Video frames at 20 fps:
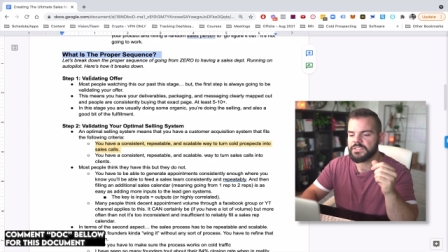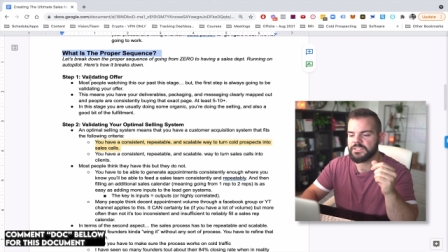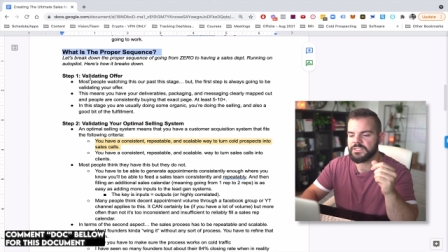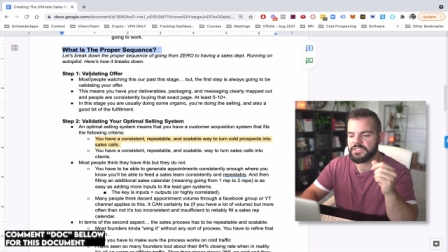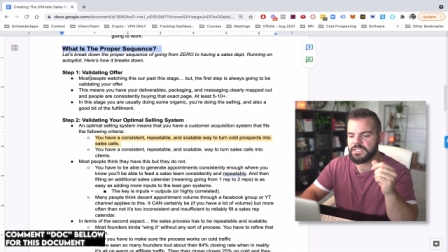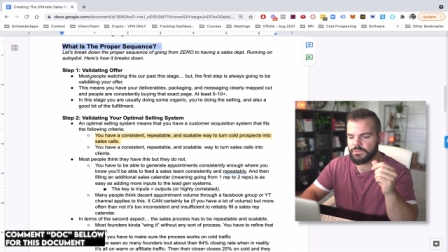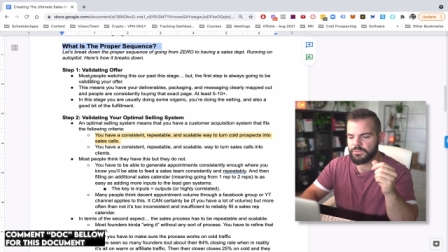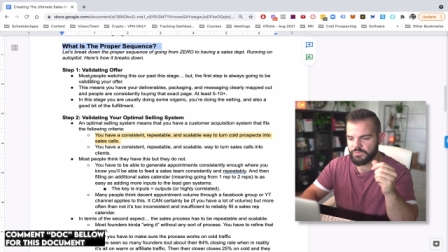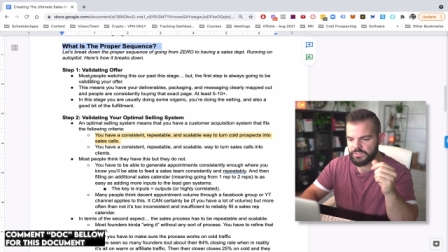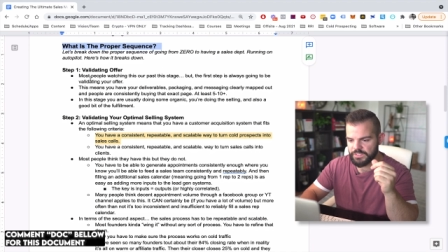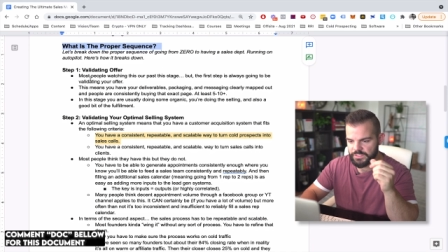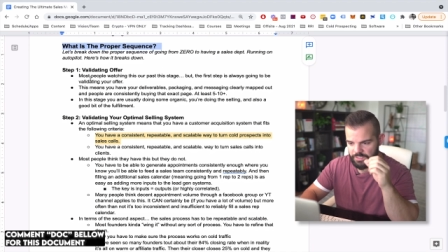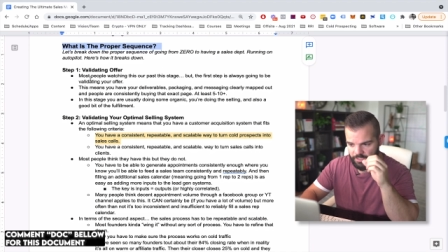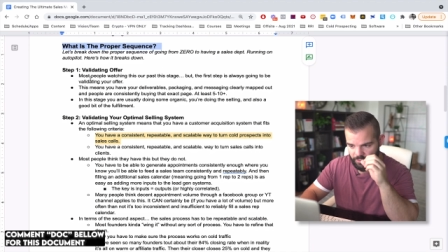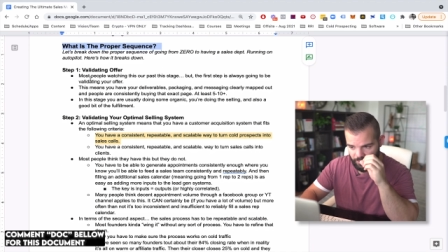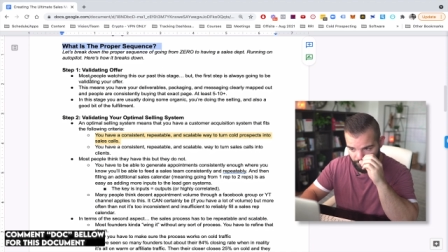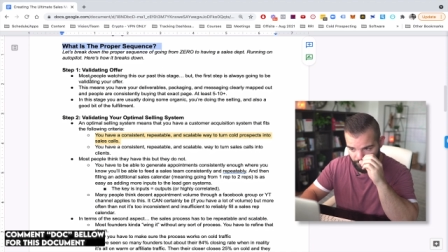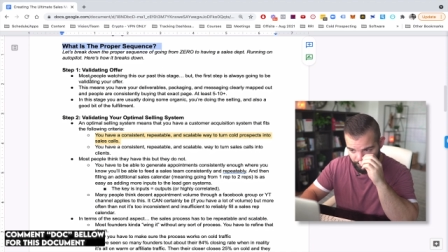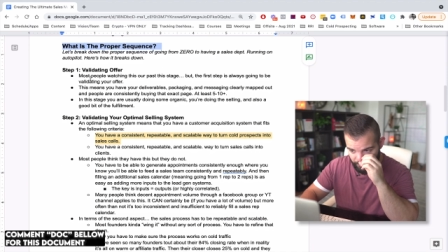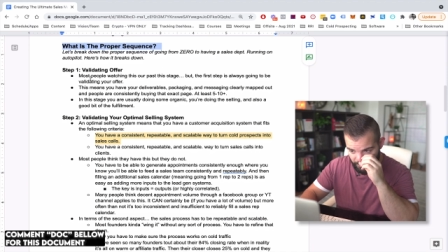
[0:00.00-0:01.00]
sequence
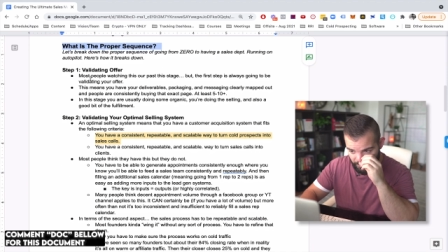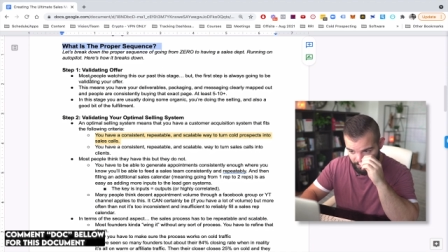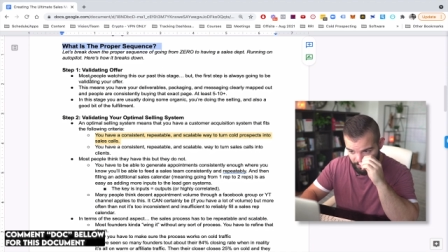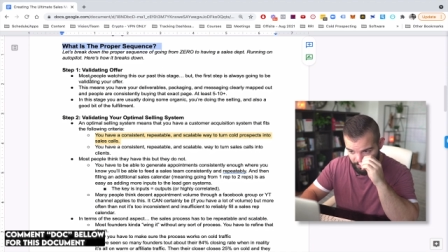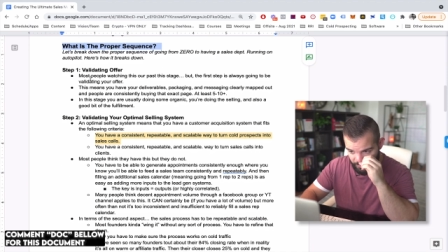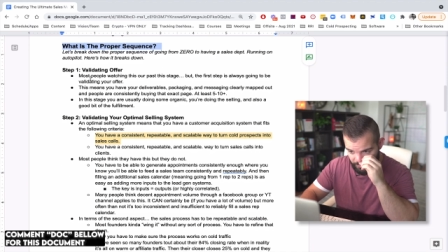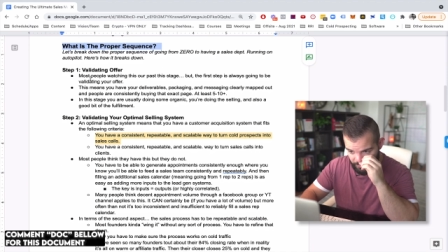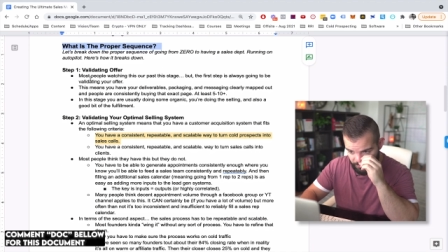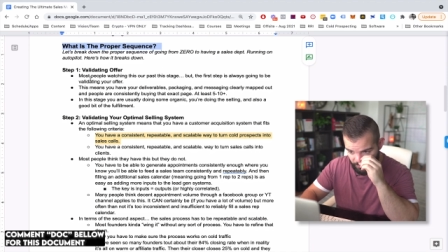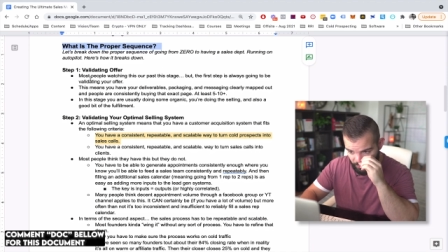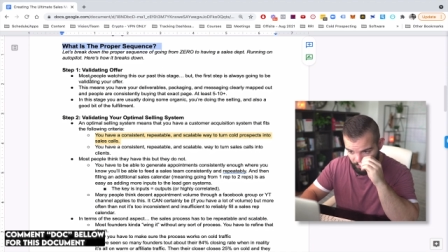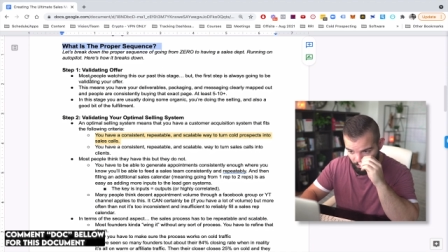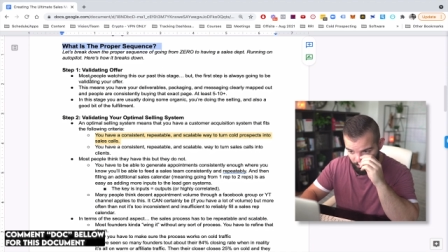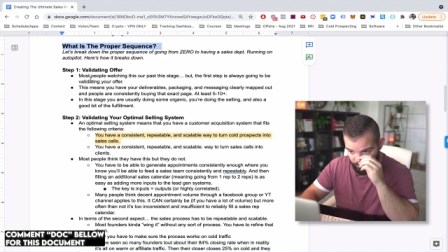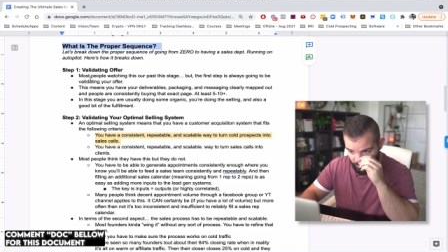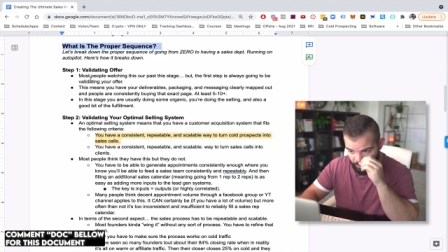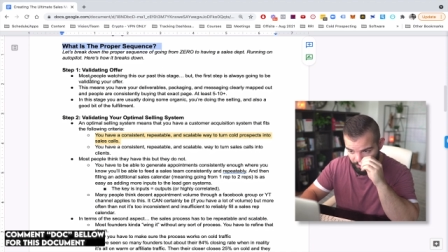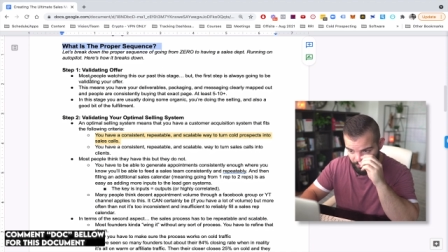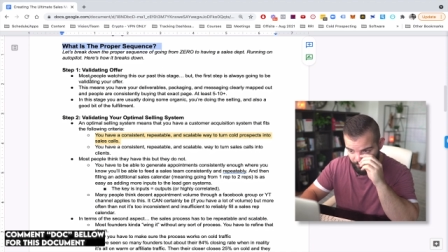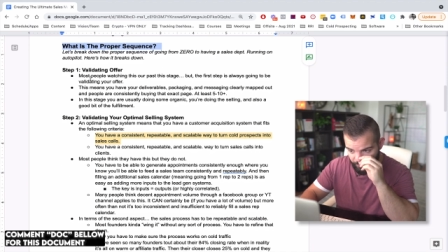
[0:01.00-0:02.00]
here. So what
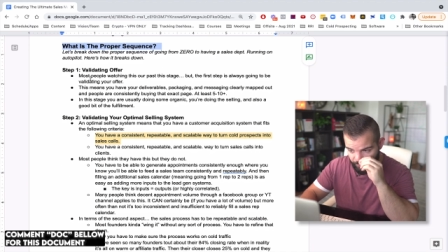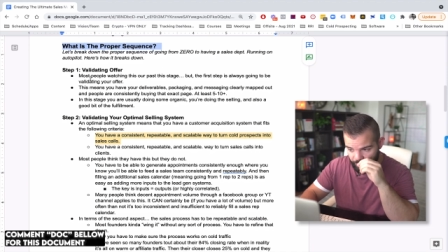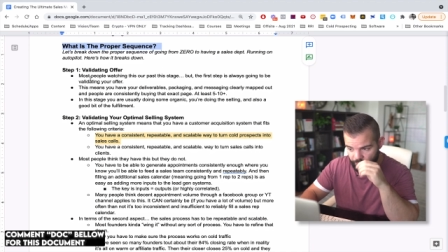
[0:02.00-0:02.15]
we're going to go